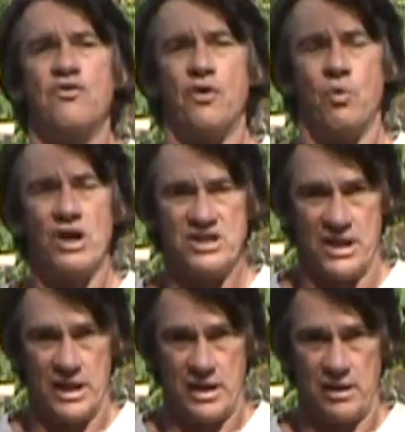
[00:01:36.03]
for what's
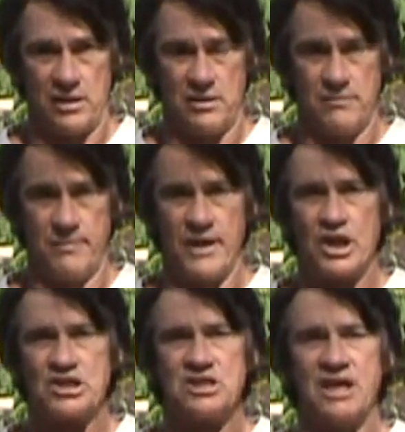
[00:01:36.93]
in it. It
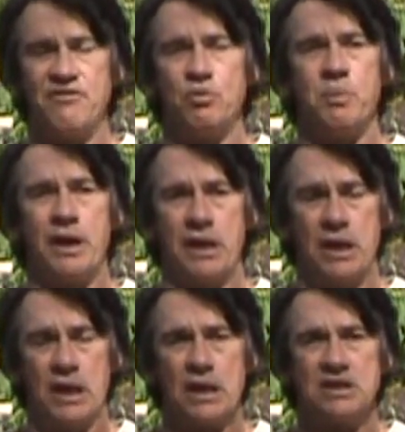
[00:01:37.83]
can save you money,
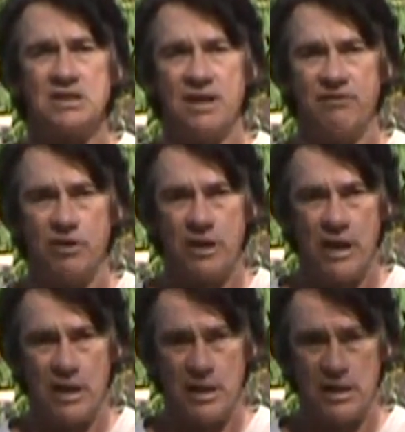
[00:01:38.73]
it can save you
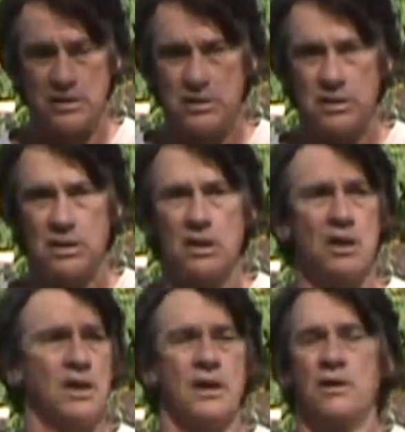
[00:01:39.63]
daylilies.
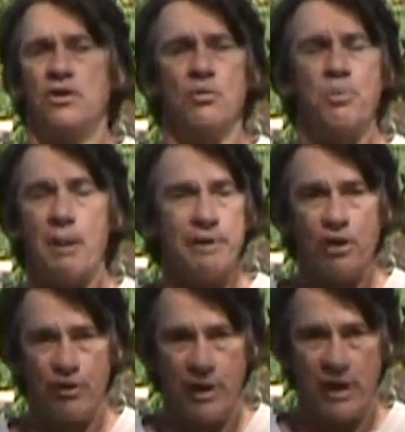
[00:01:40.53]
You probably
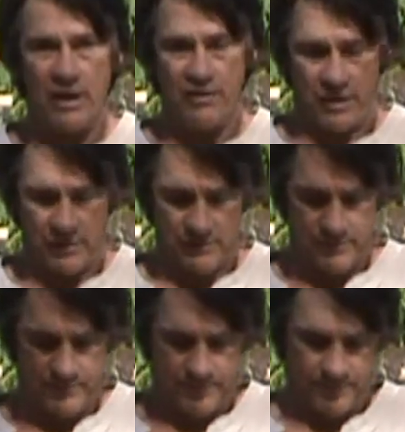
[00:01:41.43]
don't need anything.
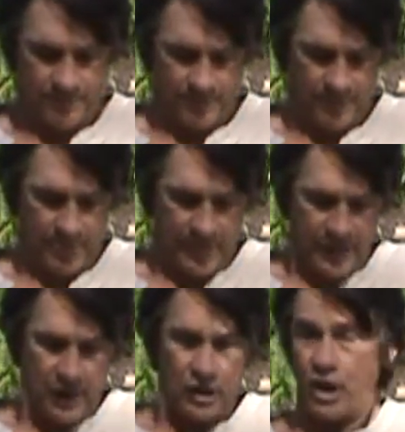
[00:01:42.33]

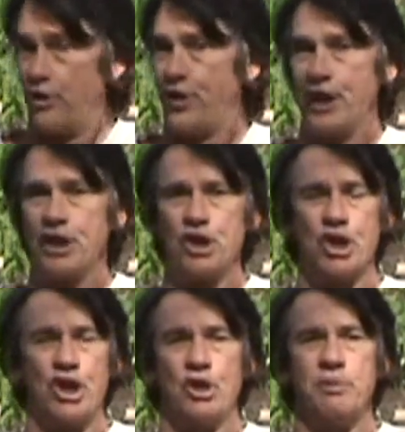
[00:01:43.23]
Another thing that you're
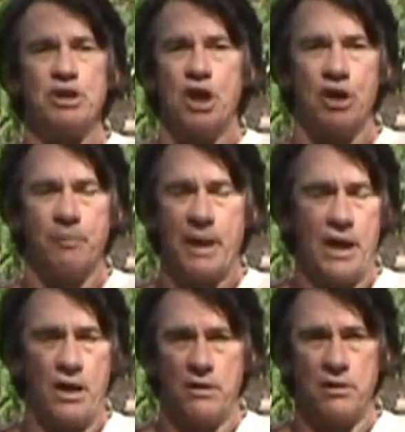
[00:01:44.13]
going to hear me talk
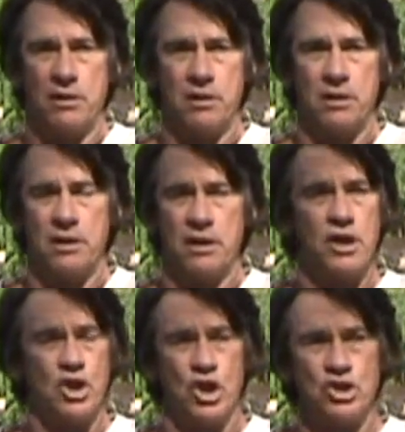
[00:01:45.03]
about
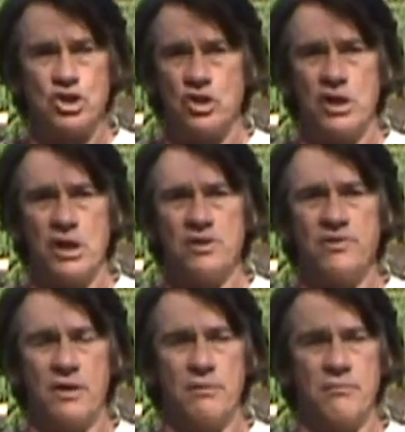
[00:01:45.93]
in culture is
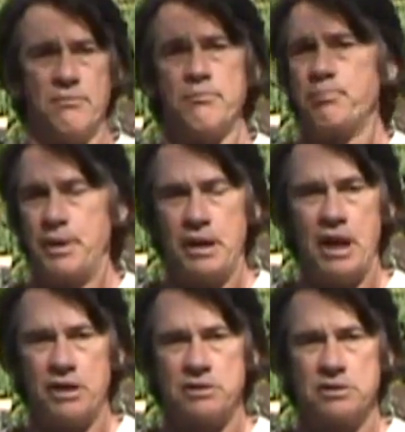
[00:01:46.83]
that
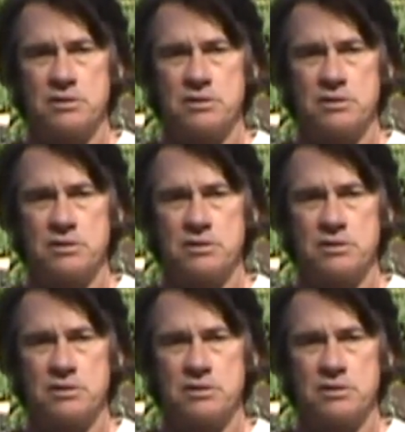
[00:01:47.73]
pH